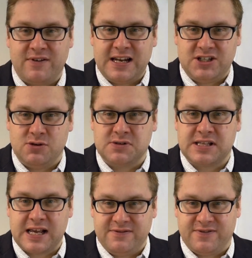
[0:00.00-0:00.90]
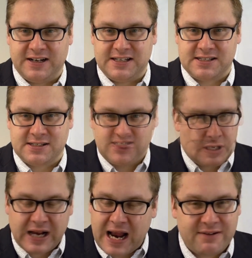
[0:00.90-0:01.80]
issues they face. We
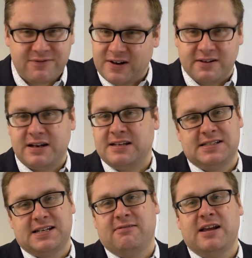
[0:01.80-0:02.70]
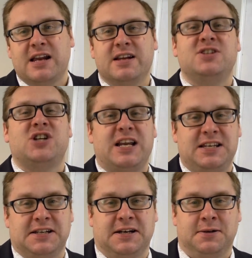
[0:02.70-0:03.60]
don't have necessarily an
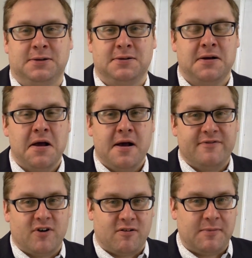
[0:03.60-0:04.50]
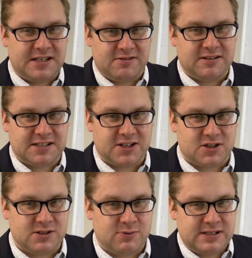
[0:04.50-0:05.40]
agenda for our mentoring
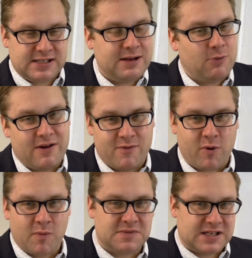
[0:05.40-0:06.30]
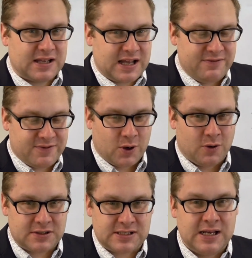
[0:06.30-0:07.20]
sessions. We see whatever problems that they've
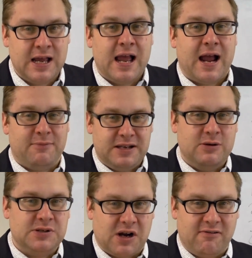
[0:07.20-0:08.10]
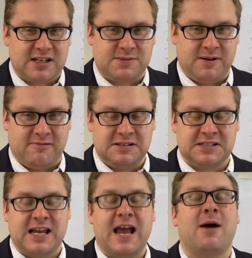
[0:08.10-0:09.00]
got and we use our experience
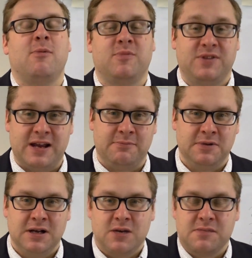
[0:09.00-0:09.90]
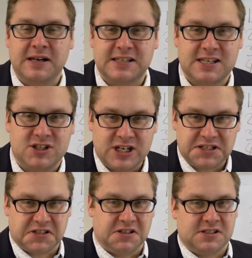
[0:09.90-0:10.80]
to help them. We make
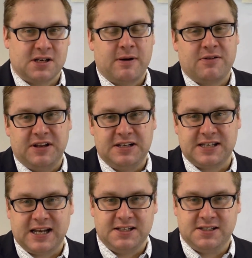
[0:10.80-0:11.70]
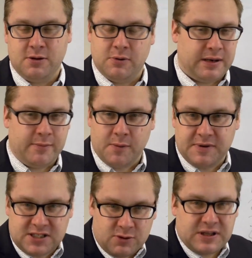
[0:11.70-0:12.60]
suggestions about things they could do, and it might be
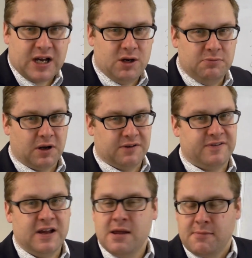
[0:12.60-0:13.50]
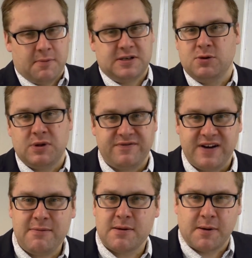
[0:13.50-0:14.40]
to do with their home life, it might be to do with their
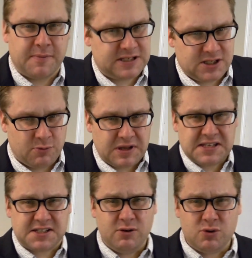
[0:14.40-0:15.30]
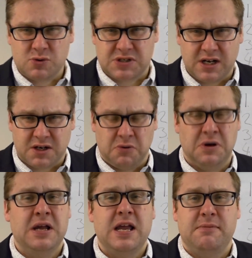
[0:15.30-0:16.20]
family, it might be to do with their social circle,
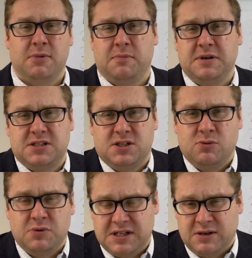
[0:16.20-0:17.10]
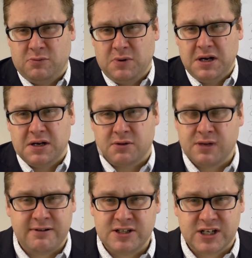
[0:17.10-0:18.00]
it might be to do with their work,
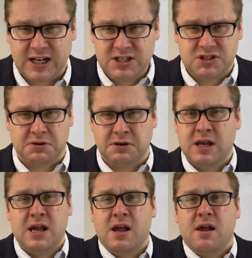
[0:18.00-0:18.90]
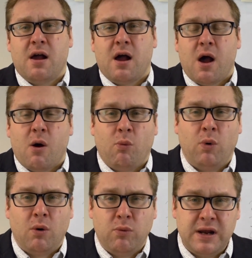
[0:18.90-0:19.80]
their education.
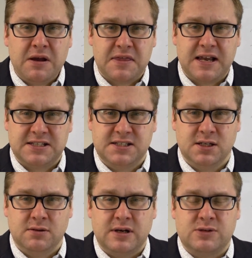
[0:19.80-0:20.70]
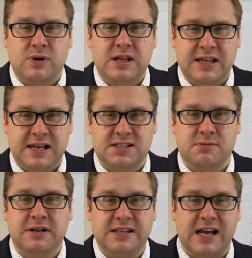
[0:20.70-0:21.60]
What we are there to do is we're there to
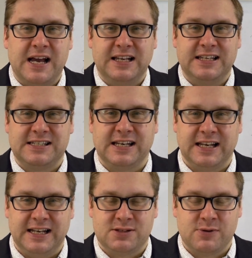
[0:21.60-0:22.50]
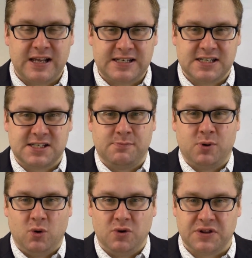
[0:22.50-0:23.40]
meet their holistic needs. We're there to
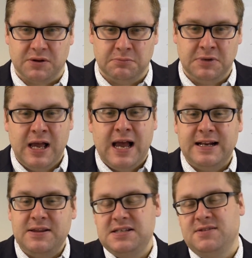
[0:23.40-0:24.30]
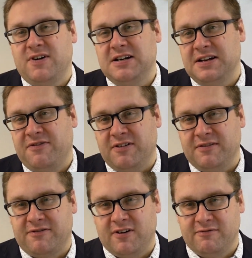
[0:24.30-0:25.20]
support them. Now, this is very
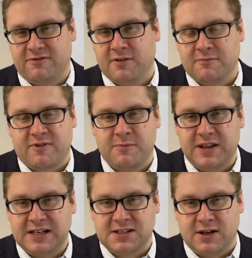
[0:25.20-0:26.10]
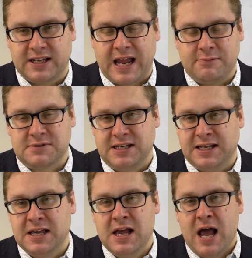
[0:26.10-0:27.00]
different from things like
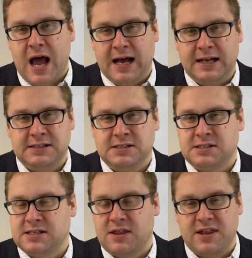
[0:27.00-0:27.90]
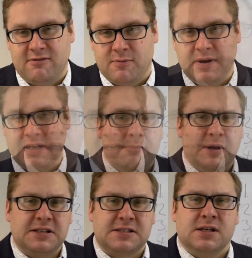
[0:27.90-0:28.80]
counselling and therapy,
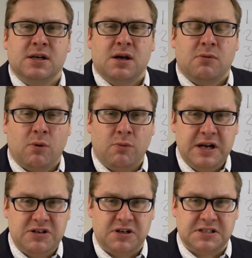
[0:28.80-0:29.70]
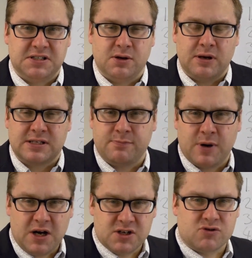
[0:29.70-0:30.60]
but what we're trying to do as a
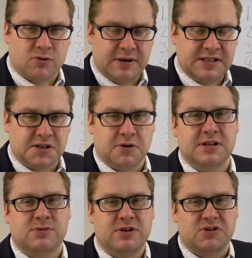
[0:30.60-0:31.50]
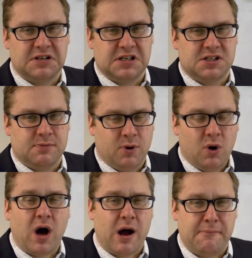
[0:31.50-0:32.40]
pastoral mentor is we're trying to
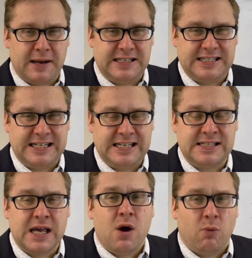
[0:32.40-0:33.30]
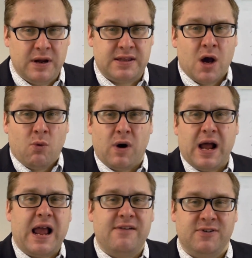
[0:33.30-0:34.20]
support our mentees with
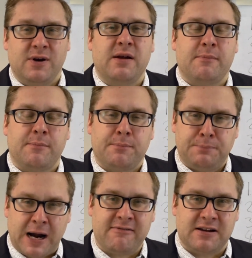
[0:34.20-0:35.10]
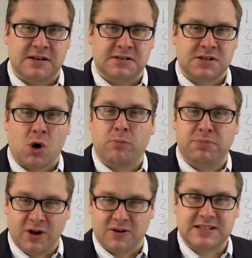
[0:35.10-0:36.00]
whatever barriers or
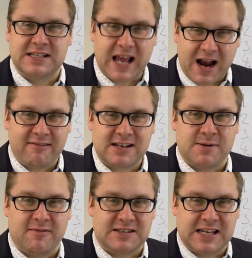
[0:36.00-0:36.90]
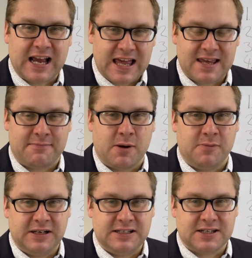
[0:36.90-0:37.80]
blocks they're experiencing at that
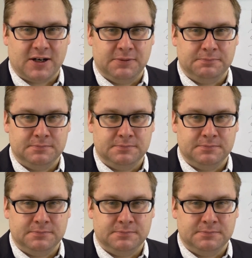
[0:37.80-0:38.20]
moment in time.